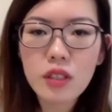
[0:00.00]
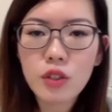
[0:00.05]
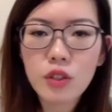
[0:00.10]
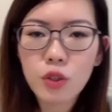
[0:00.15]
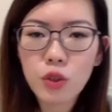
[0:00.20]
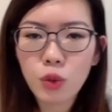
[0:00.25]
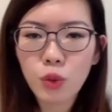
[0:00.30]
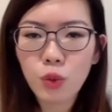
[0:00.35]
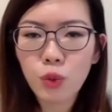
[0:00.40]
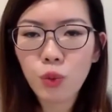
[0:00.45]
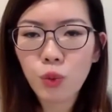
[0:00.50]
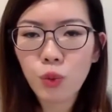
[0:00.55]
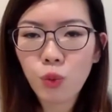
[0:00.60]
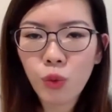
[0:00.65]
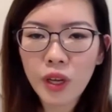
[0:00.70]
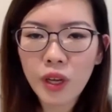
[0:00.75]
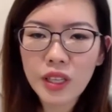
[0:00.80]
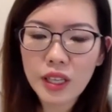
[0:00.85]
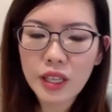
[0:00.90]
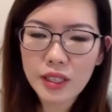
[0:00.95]
So
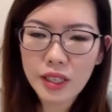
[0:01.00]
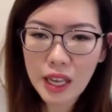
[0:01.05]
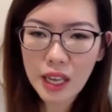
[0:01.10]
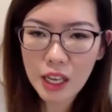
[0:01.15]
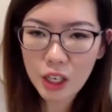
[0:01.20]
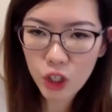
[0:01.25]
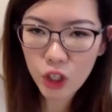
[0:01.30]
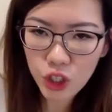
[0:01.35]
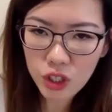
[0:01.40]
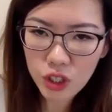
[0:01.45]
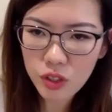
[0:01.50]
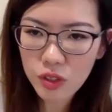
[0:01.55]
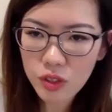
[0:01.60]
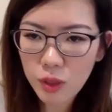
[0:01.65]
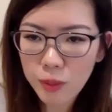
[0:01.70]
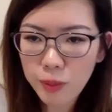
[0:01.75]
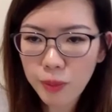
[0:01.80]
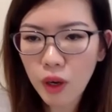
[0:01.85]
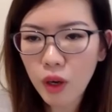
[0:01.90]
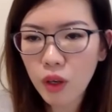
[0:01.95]
what are they anxious
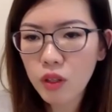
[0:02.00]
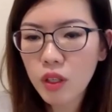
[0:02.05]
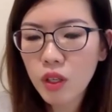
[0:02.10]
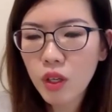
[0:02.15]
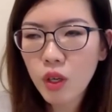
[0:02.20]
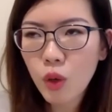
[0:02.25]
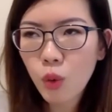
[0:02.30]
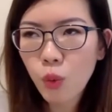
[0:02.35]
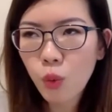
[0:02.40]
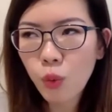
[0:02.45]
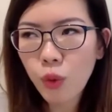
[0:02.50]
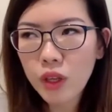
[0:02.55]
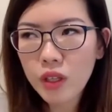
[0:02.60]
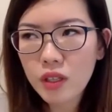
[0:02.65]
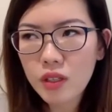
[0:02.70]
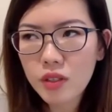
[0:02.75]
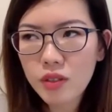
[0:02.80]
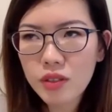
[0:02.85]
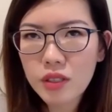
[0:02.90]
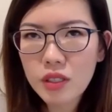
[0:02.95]
about? What
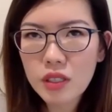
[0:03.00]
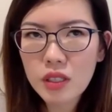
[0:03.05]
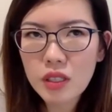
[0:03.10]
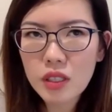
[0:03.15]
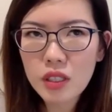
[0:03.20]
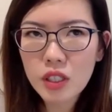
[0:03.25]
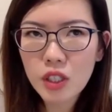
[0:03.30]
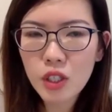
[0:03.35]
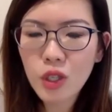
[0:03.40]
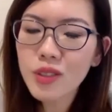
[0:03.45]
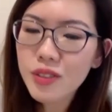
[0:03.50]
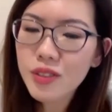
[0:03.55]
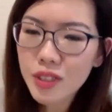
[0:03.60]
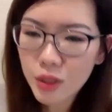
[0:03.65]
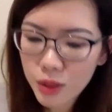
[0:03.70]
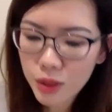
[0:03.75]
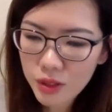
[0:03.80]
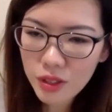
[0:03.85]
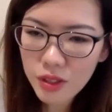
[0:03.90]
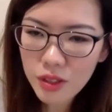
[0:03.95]
is the
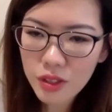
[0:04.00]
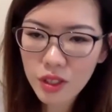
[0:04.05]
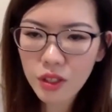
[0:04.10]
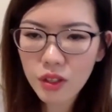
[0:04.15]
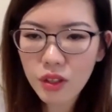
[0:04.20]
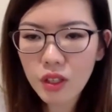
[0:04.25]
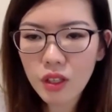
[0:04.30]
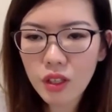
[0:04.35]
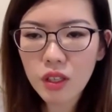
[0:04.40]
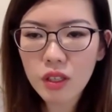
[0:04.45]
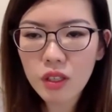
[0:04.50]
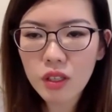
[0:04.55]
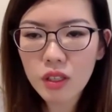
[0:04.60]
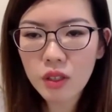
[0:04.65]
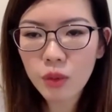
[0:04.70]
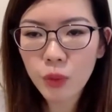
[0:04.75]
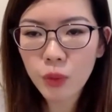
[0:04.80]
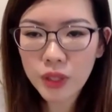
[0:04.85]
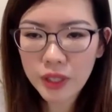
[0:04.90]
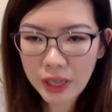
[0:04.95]
consequences they think
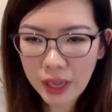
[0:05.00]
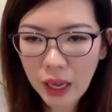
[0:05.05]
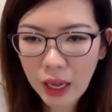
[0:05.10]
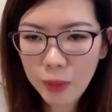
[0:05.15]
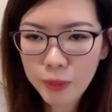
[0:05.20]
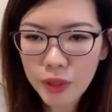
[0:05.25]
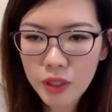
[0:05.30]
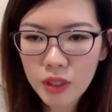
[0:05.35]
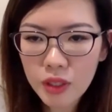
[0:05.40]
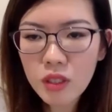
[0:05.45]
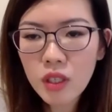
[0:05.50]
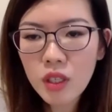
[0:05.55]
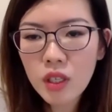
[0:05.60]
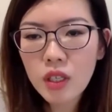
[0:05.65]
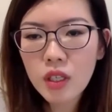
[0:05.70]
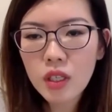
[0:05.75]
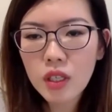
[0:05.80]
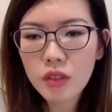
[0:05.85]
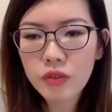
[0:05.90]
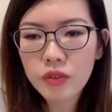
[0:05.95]
would happen
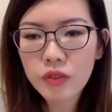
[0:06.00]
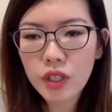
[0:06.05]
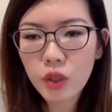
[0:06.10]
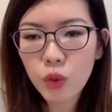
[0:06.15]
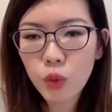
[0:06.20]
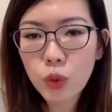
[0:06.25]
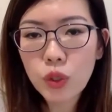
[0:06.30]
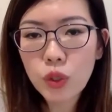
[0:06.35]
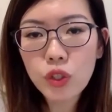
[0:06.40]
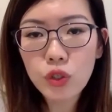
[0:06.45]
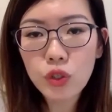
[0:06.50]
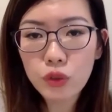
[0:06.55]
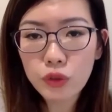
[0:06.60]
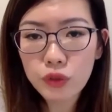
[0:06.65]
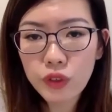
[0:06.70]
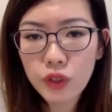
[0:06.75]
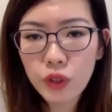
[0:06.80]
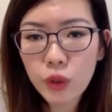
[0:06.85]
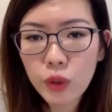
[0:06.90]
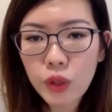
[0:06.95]
if they were to
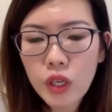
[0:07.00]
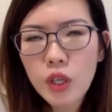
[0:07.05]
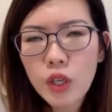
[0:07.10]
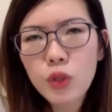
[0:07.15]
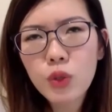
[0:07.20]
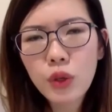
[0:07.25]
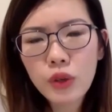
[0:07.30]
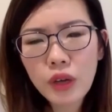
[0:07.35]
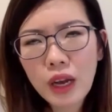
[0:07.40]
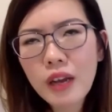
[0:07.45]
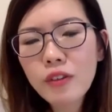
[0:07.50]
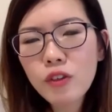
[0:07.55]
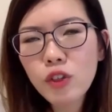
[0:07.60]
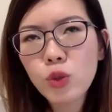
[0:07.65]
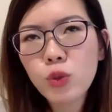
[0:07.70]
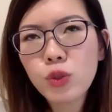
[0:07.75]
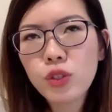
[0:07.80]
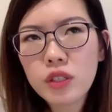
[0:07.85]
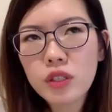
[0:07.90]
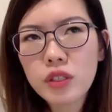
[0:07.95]
fail? So I have
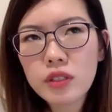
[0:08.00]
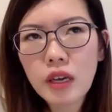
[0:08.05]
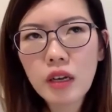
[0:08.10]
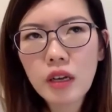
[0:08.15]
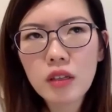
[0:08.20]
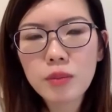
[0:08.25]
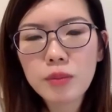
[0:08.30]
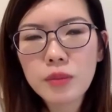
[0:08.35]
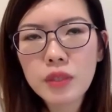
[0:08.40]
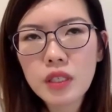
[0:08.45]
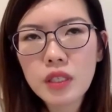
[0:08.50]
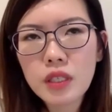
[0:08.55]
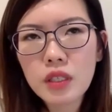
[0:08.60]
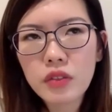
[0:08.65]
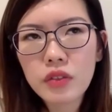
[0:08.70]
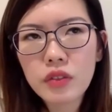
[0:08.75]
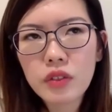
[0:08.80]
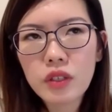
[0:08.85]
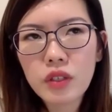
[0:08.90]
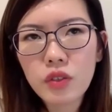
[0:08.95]
children telling me
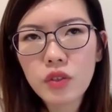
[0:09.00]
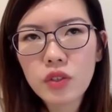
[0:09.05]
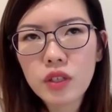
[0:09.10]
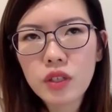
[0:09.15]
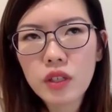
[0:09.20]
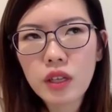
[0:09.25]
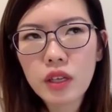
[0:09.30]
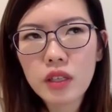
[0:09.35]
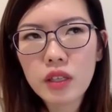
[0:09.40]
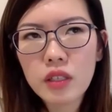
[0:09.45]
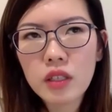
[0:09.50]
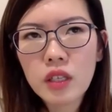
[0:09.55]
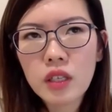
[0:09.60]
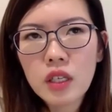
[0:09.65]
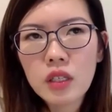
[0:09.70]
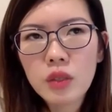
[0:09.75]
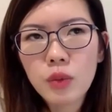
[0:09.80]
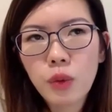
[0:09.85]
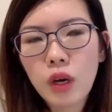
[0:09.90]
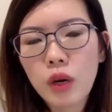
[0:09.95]
things like,
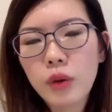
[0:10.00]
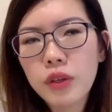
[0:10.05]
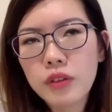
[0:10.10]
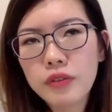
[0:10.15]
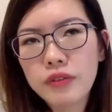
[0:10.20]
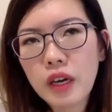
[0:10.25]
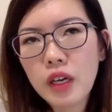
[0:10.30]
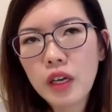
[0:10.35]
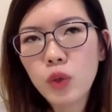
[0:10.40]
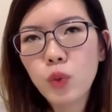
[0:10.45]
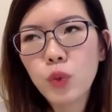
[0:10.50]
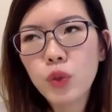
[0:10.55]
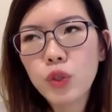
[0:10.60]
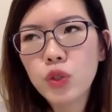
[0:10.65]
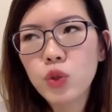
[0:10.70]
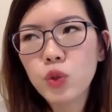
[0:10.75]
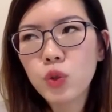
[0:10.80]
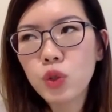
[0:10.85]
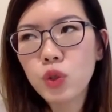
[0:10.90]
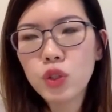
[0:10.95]
well, if I were
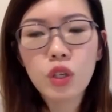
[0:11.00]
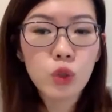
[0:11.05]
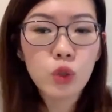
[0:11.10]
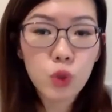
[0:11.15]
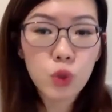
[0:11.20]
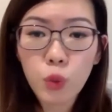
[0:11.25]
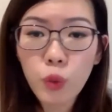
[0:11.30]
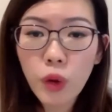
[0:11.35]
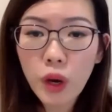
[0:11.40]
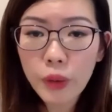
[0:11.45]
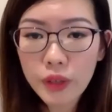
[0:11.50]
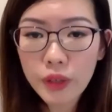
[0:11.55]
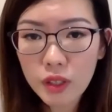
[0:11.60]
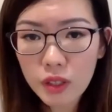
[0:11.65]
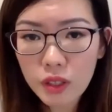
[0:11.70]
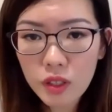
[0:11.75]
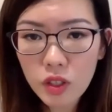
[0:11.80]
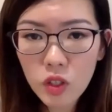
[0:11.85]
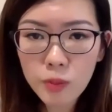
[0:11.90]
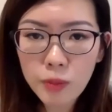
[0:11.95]
to not do well in
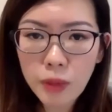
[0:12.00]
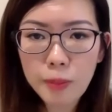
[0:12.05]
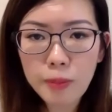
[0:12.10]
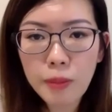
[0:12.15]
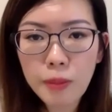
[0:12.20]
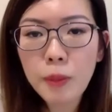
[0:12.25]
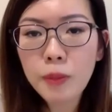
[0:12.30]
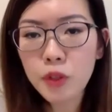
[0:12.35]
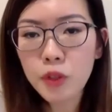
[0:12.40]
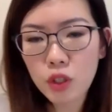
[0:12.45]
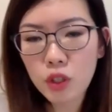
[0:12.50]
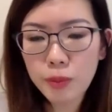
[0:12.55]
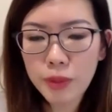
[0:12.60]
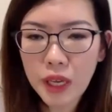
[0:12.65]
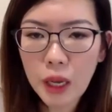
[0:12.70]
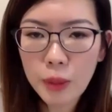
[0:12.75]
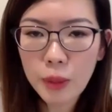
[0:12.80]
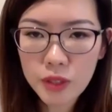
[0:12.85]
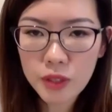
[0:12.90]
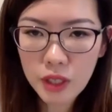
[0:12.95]
this, my mom is going to
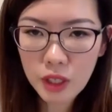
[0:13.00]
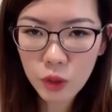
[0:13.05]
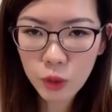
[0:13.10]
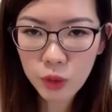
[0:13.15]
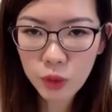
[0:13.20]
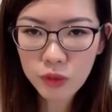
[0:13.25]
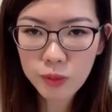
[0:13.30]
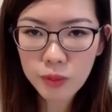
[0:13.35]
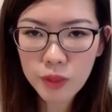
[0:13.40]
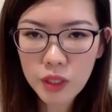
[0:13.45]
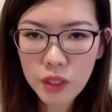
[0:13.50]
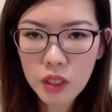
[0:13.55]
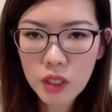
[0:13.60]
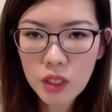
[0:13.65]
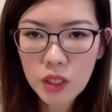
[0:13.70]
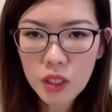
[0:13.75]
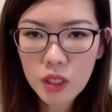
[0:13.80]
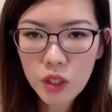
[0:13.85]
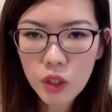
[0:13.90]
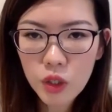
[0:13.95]
be upset with me.
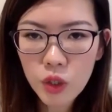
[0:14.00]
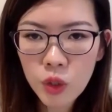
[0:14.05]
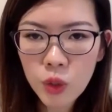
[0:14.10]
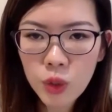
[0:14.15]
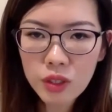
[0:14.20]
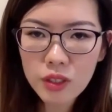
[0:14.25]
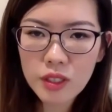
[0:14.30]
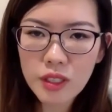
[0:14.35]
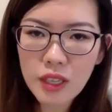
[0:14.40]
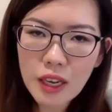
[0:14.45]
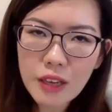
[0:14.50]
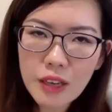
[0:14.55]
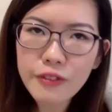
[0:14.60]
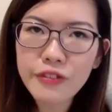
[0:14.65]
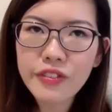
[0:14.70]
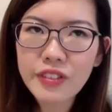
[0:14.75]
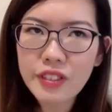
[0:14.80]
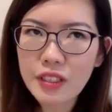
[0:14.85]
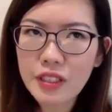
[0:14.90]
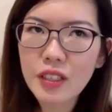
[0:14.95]
So their
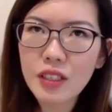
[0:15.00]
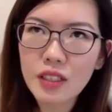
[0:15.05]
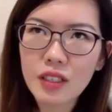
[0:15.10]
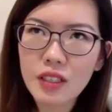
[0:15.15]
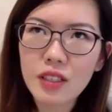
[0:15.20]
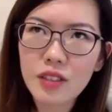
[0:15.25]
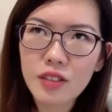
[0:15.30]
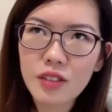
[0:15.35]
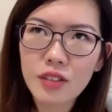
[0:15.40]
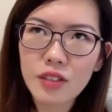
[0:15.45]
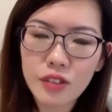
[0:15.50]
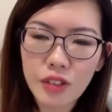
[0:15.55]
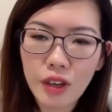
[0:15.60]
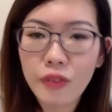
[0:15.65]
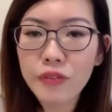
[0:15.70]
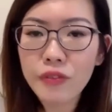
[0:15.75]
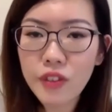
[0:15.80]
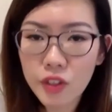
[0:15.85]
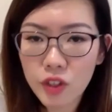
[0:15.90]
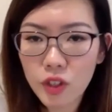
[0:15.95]
fear is
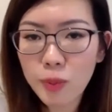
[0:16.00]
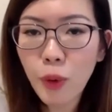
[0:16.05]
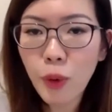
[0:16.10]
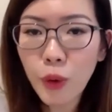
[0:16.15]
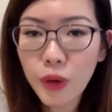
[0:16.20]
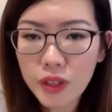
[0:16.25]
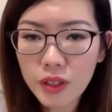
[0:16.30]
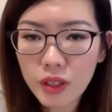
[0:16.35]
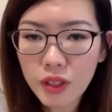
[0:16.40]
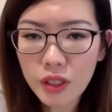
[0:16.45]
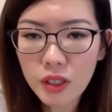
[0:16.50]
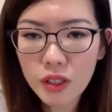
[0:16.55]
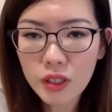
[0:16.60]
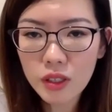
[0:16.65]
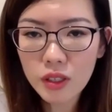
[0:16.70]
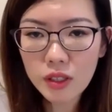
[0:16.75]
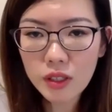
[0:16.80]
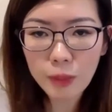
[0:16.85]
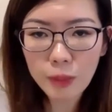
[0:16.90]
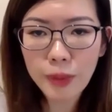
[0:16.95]
of disappointing
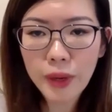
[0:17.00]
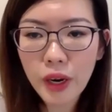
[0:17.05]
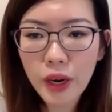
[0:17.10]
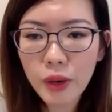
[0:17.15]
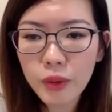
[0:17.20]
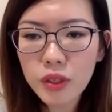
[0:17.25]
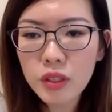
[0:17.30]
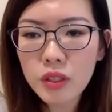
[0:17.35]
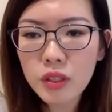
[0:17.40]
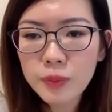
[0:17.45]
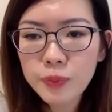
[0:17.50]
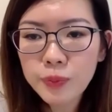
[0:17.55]
their parent.